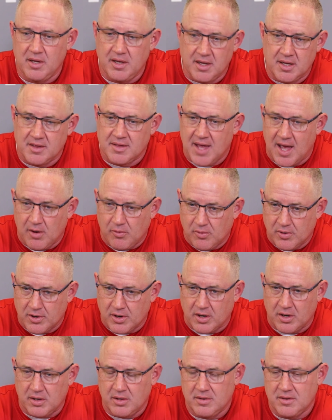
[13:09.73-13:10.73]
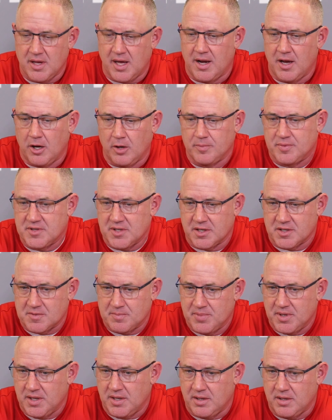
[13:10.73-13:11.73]
in that work that helps us
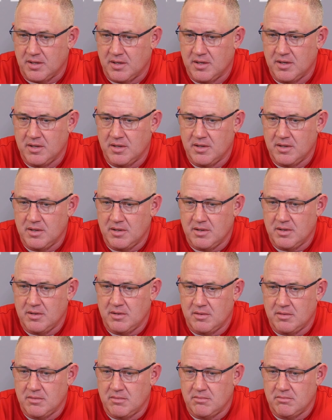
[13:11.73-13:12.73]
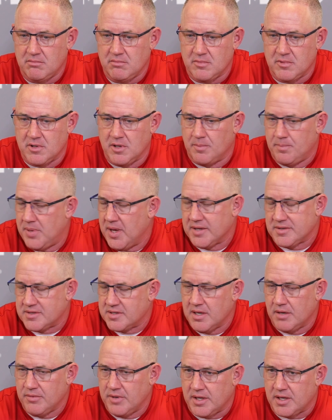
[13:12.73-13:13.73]
be the
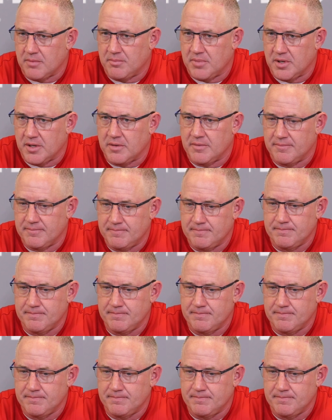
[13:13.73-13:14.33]
best that we can be?